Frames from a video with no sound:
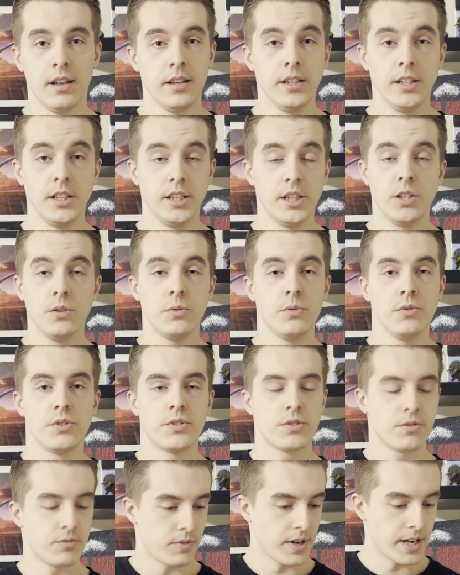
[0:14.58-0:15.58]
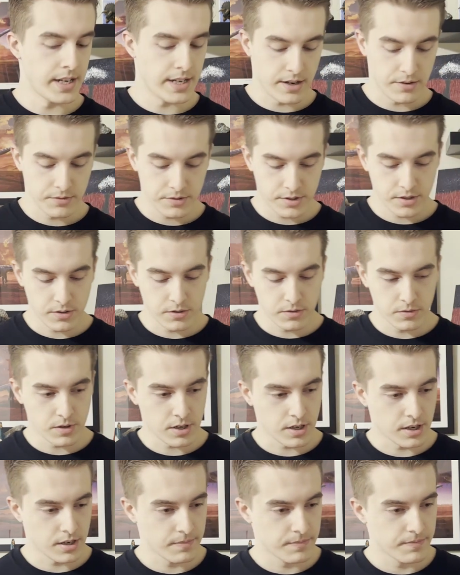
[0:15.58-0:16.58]
use right now.
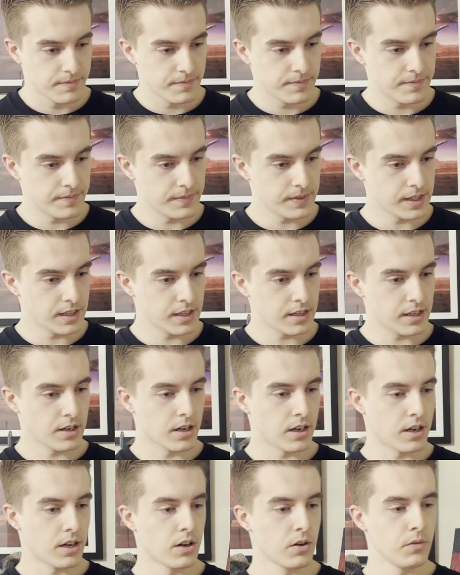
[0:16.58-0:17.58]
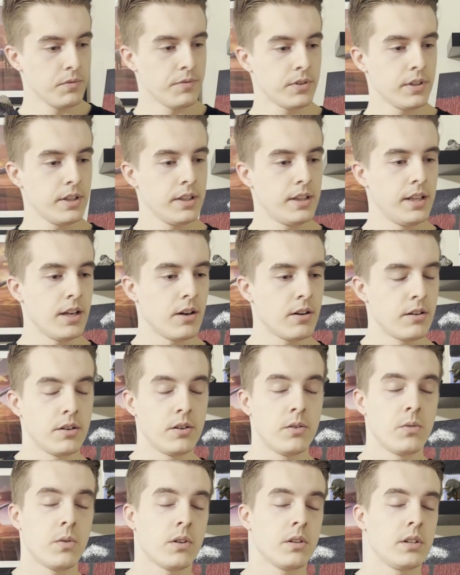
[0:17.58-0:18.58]
So hopefully the audio
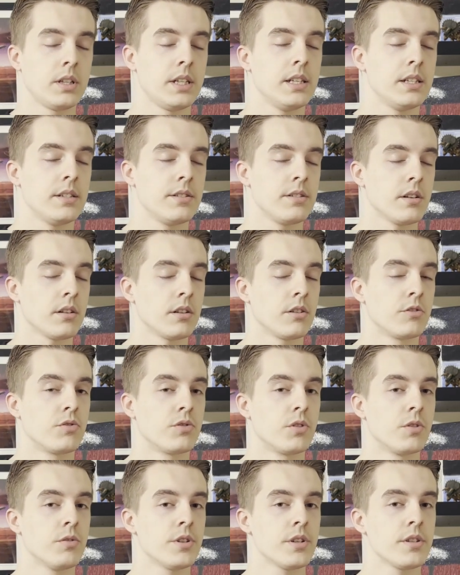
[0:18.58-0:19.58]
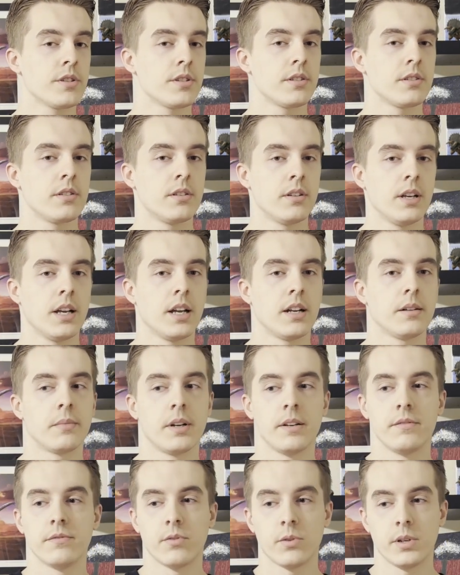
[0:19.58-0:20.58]
quality is not atrocious and my
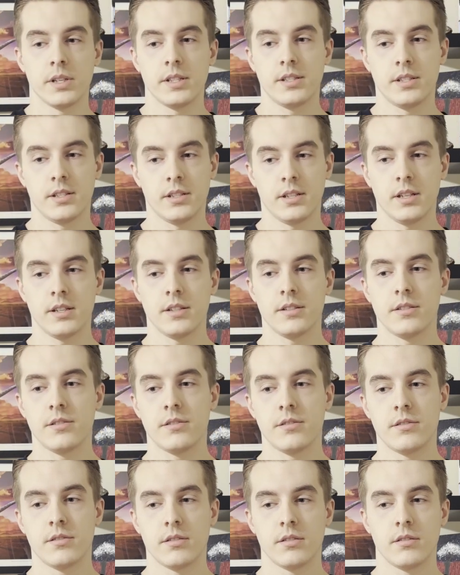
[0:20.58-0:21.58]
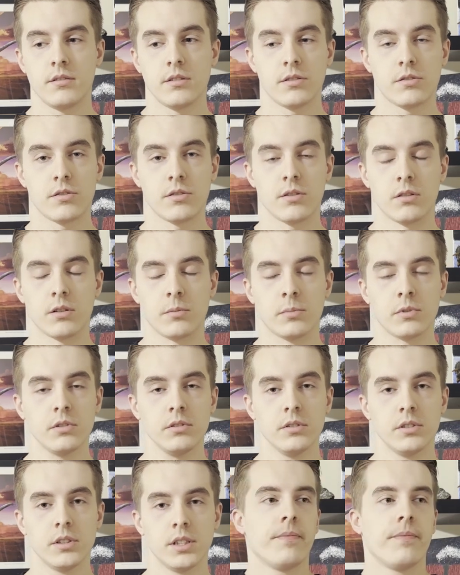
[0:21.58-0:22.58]
voice is discernible.
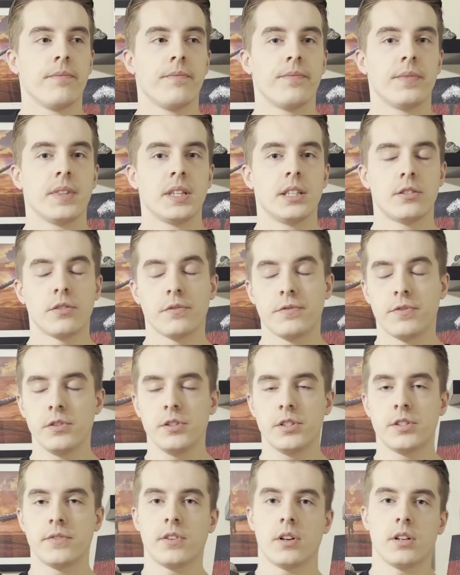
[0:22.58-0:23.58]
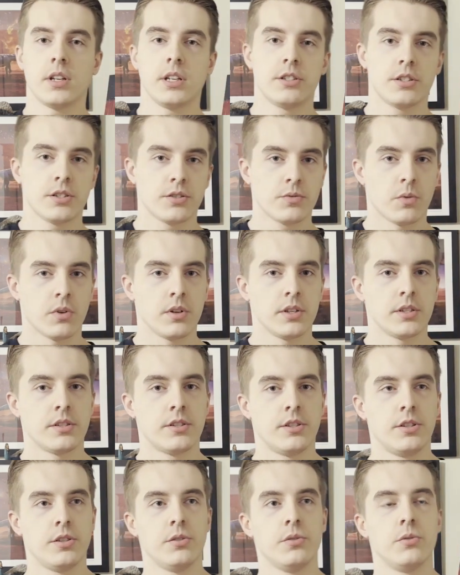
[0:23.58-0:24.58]
So first of all, I just want
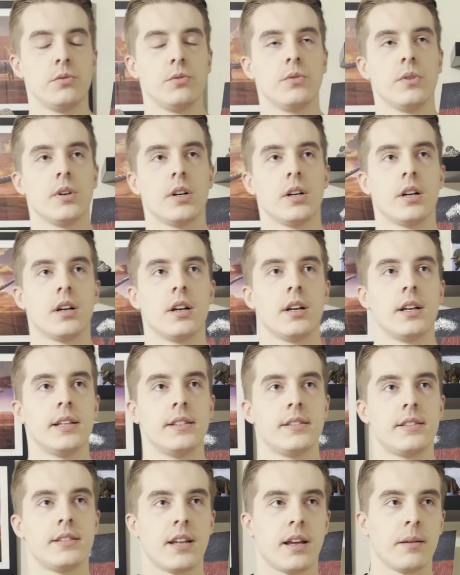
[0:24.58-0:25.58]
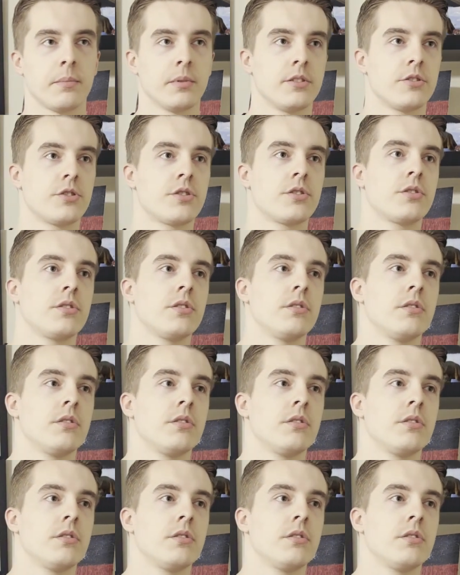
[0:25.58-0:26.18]
to establish